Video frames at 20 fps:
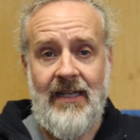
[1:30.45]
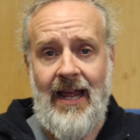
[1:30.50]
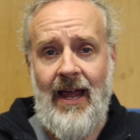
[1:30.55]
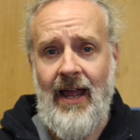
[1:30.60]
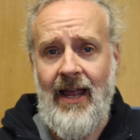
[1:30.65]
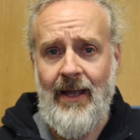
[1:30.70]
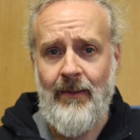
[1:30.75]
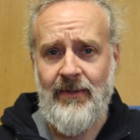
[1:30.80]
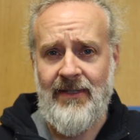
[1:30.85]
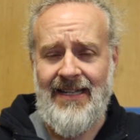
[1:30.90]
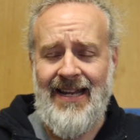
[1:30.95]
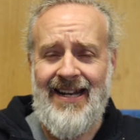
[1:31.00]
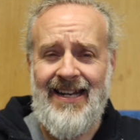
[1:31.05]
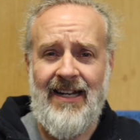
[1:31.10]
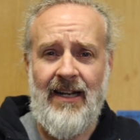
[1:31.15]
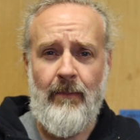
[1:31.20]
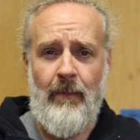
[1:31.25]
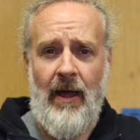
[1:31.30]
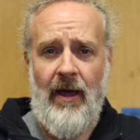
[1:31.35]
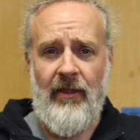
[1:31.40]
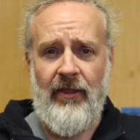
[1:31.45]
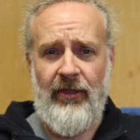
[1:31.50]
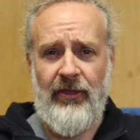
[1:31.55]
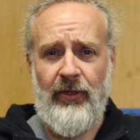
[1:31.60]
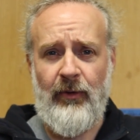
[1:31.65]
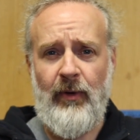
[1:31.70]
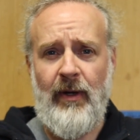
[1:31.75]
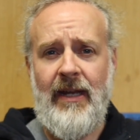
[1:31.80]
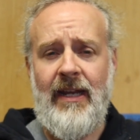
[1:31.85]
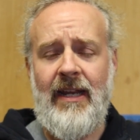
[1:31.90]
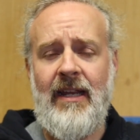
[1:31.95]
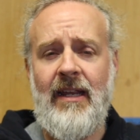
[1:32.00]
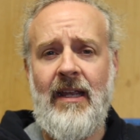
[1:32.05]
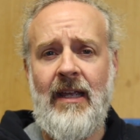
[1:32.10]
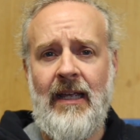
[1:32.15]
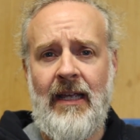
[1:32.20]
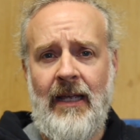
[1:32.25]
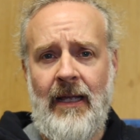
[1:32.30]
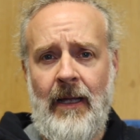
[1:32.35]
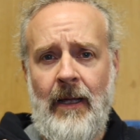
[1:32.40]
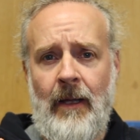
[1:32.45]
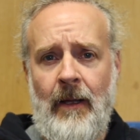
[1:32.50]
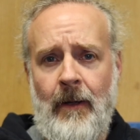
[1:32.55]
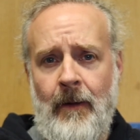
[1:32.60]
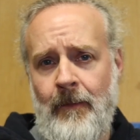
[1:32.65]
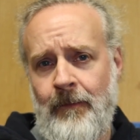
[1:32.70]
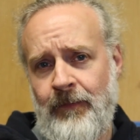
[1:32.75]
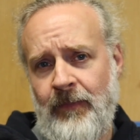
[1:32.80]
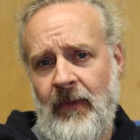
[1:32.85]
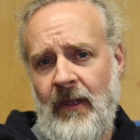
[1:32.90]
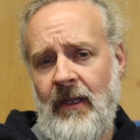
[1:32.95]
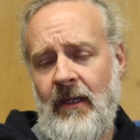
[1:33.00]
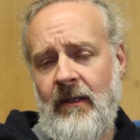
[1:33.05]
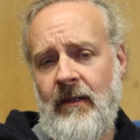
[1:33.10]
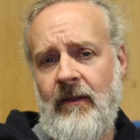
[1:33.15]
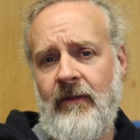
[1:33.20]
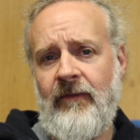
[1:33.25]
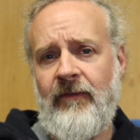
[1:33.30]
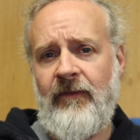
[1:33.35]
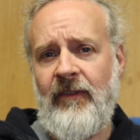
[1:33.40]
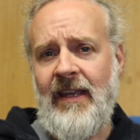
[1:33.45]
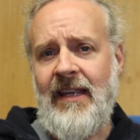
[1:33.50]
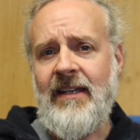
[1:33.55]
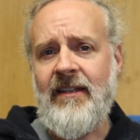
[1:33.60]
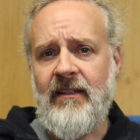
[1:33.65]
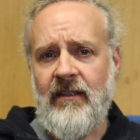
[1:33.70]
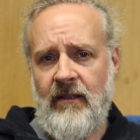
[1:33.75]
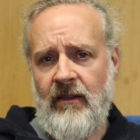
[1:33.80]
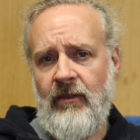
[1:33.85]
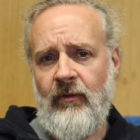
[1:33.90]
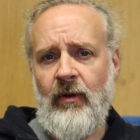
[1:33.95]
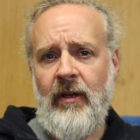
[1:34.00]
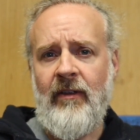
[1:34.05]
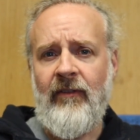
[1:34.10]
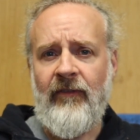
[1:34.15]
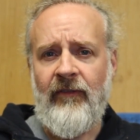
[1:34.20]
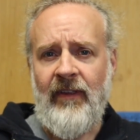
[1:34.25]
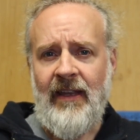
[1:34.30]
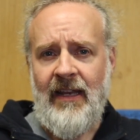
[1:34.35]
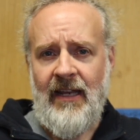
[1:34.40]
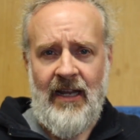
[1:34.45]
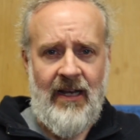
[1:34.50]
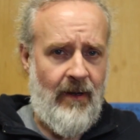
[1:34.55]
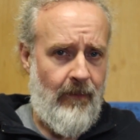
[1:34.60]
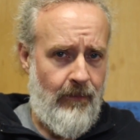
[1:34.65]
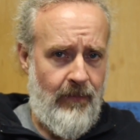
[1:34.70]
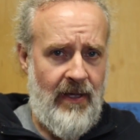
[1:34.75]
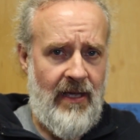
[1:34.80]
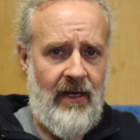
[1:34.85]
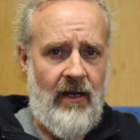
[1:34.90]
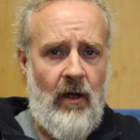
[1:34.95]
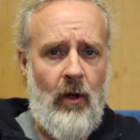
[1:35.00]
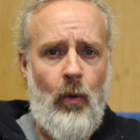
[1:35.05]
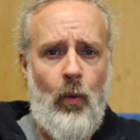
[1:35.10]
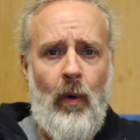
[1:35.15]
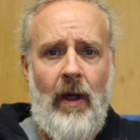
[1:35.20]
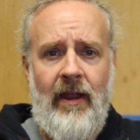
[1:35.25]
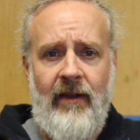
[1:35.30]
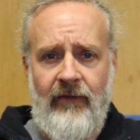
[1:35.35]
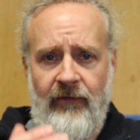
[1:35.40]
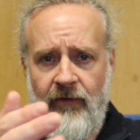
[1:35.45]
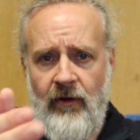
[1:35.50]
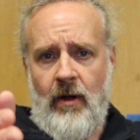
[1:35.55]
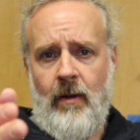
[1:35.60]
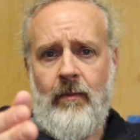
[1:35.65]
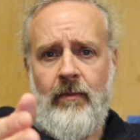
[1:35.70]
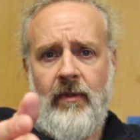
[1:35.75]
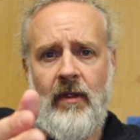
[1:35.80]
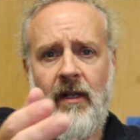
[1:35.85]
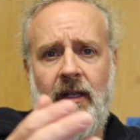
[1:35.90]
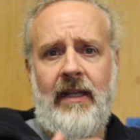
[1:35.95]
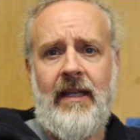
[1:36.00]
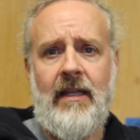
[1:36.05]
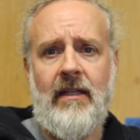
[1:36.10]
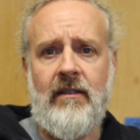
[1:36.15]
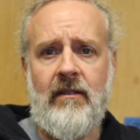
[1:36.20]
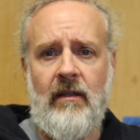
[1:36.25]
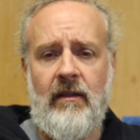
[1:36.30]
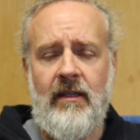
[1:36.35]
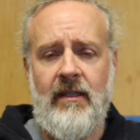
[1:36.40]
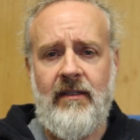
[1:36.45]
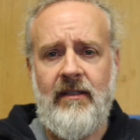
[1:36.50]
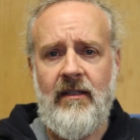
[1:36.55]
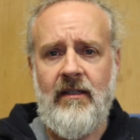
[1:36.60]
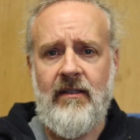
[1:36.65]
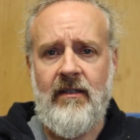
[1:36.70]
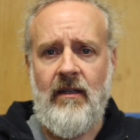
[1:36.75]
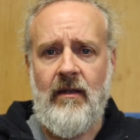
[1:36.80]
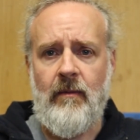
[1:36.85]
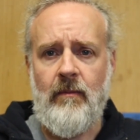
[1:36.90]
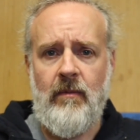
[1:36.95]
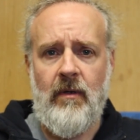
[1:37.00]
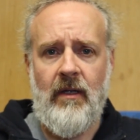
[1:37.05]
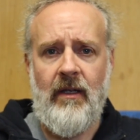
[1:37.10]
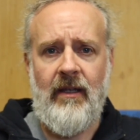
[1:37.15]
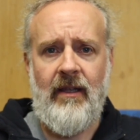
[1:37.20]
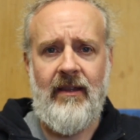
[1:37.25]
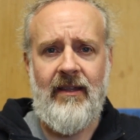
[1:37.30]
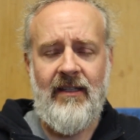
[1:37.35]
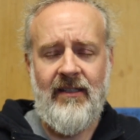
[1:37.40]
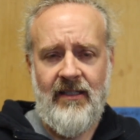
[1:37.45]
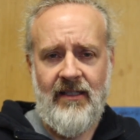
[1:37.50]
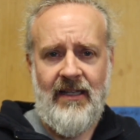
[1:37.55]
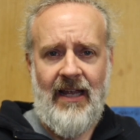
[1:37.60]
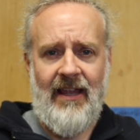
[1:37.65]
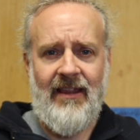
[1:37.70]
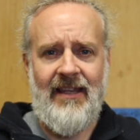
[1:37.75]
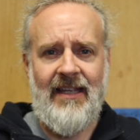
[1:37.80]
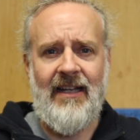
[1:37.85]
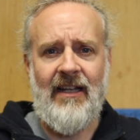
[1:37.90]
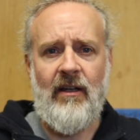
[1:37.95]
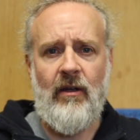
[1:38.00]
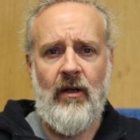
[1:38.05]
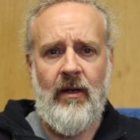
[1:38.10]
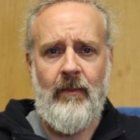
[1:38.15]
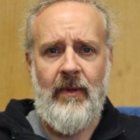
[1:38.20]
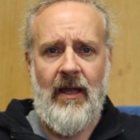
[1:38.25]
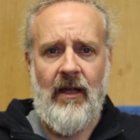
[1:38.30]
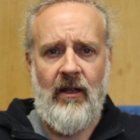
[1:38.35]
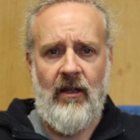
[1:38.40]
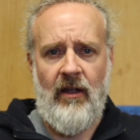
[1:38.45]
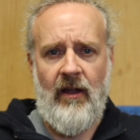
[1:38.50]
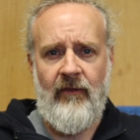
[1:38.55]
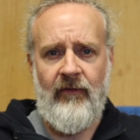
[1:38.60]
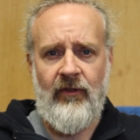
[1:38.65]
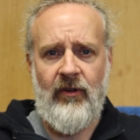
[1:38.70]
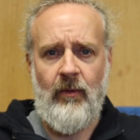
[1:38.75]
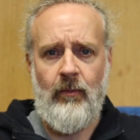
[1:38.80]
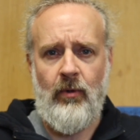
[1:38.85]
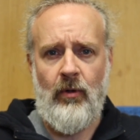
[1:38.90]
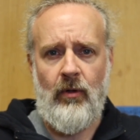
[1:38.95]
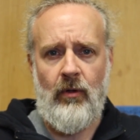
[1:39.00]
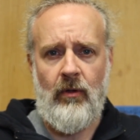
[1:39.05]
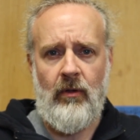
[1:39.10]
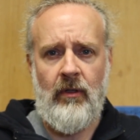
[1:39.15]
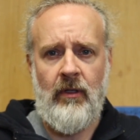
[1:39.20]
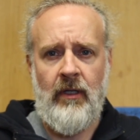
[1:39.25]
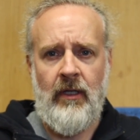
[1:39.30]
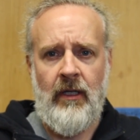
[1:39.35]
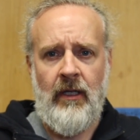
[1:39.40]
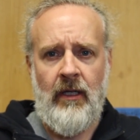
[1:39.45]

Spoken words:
Now I am standing about 3 feet and a bit away from the lens, so this is I think going to be a comfortable